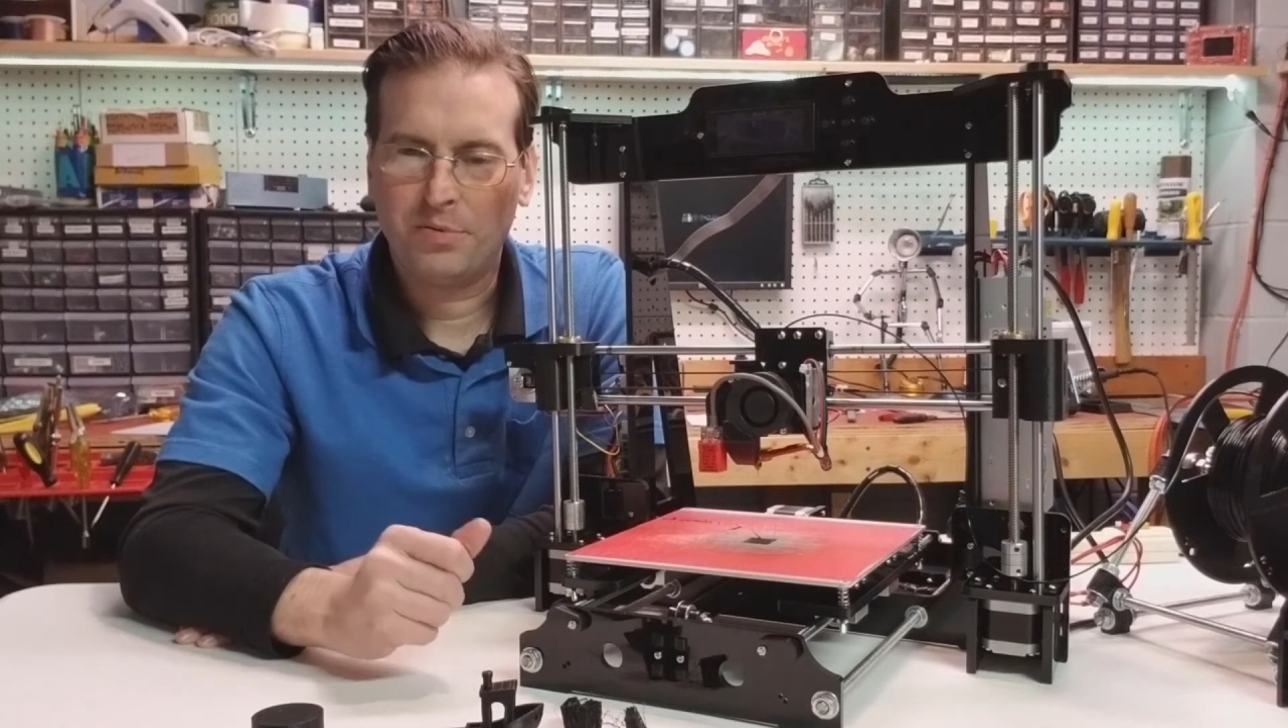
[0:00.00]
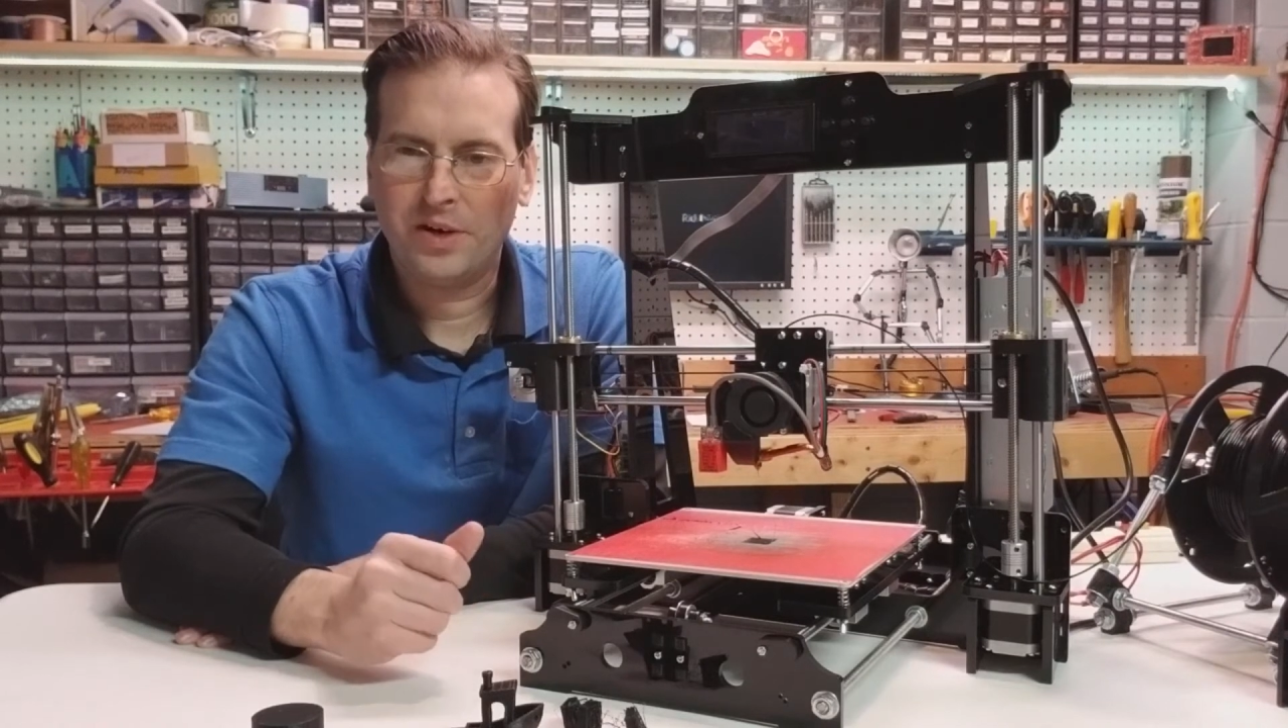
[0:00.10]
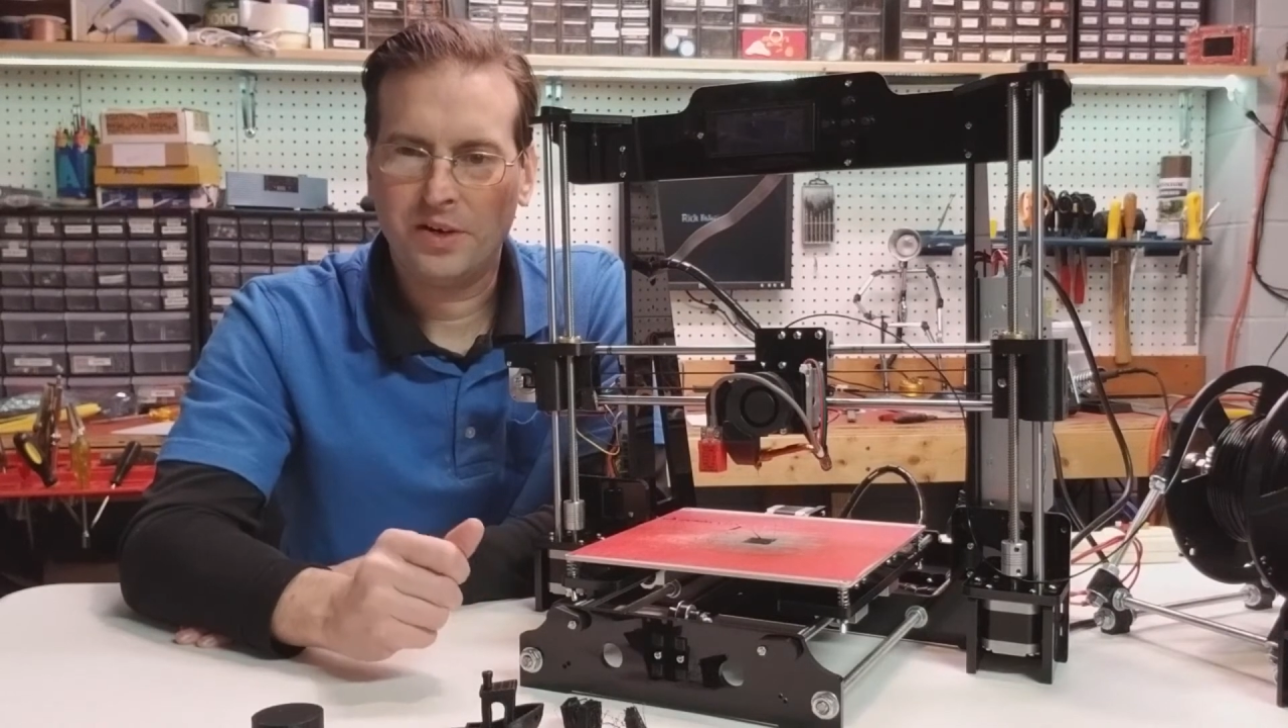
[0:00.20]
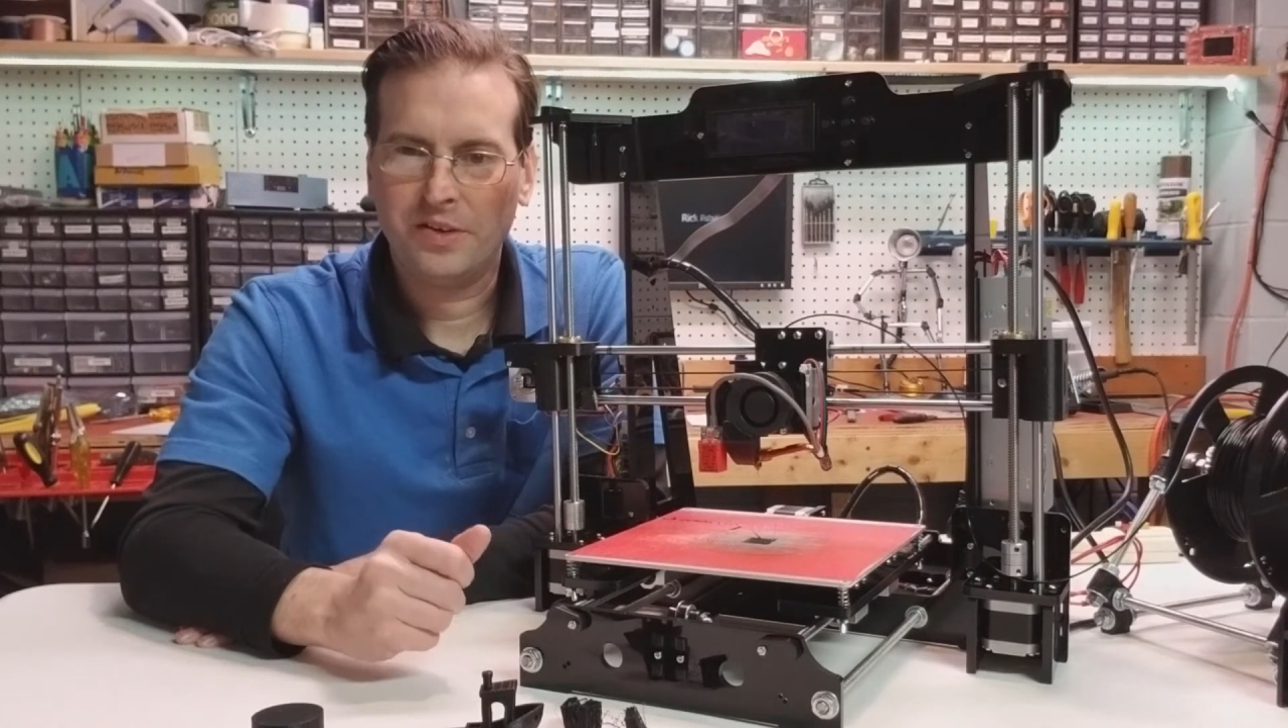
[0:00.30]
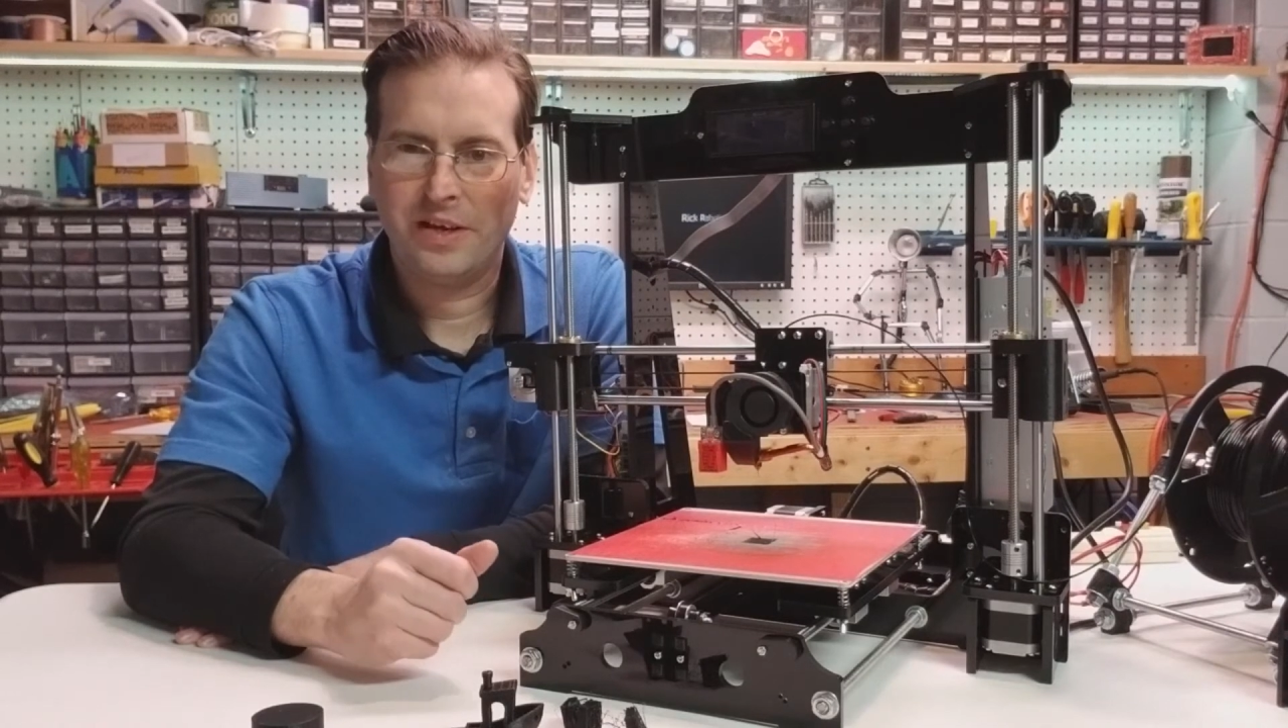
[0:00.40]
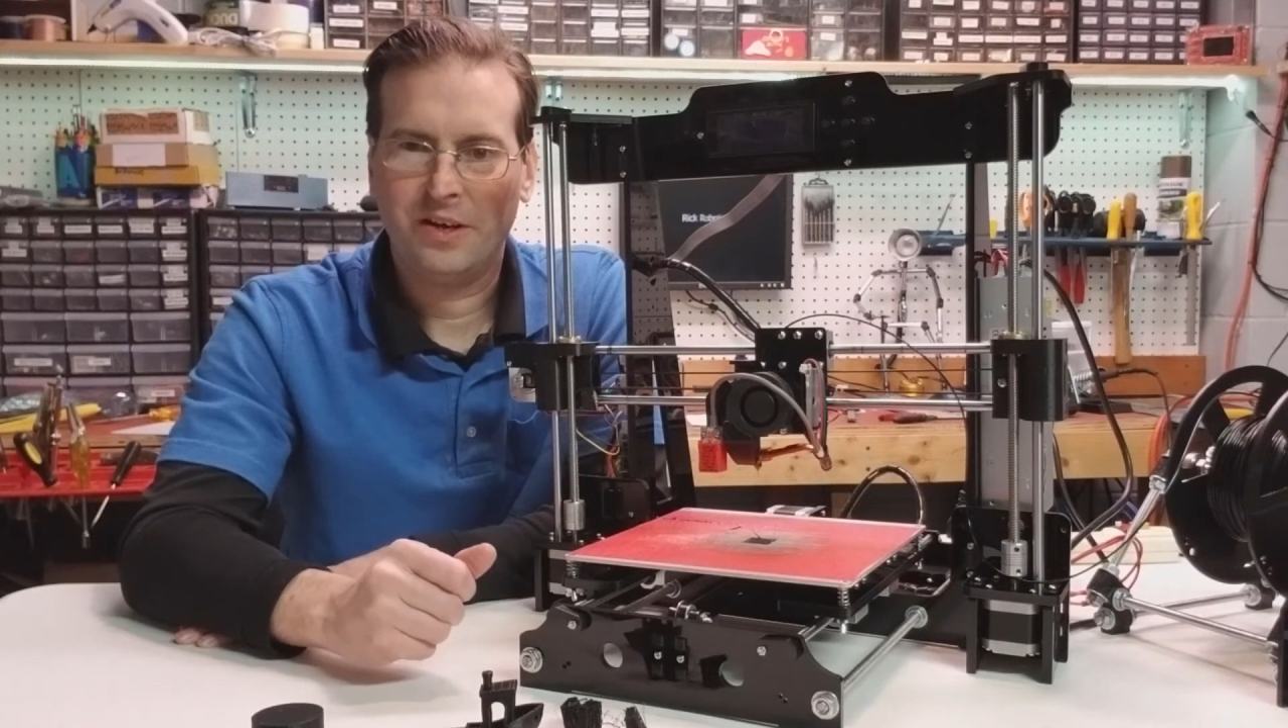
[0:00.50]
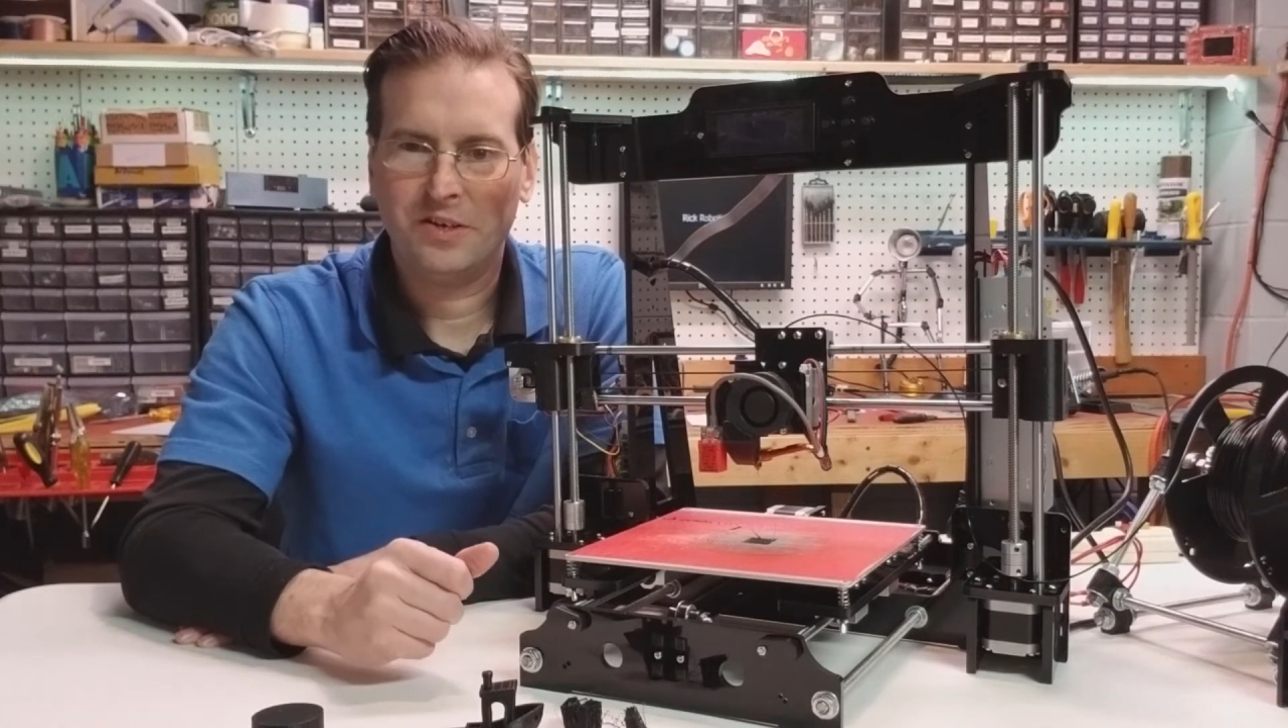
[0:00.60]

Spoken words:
printer that you're